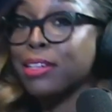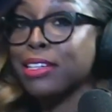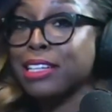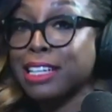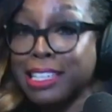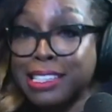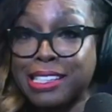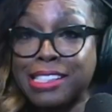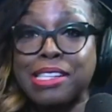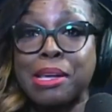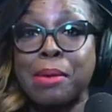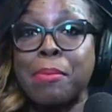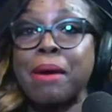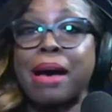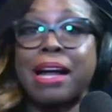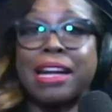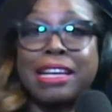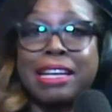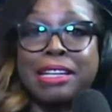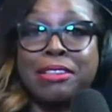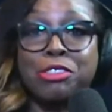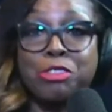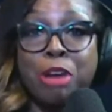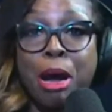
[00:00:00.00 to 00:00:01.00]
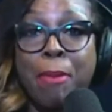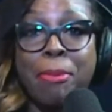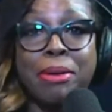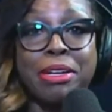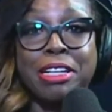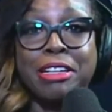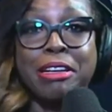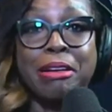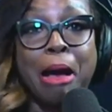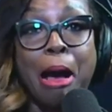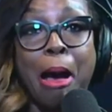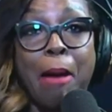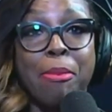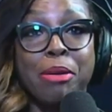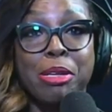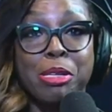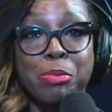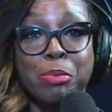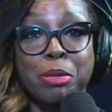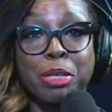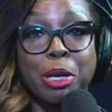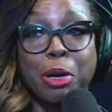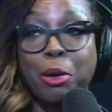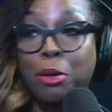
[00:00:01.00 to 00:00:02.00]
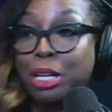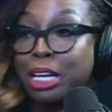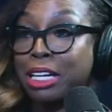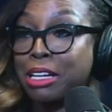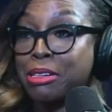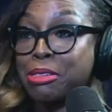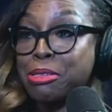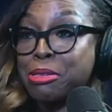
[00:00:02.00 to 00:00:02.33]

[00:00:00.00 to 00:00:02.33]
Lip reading: Can somebody drop it in the comments below? Let us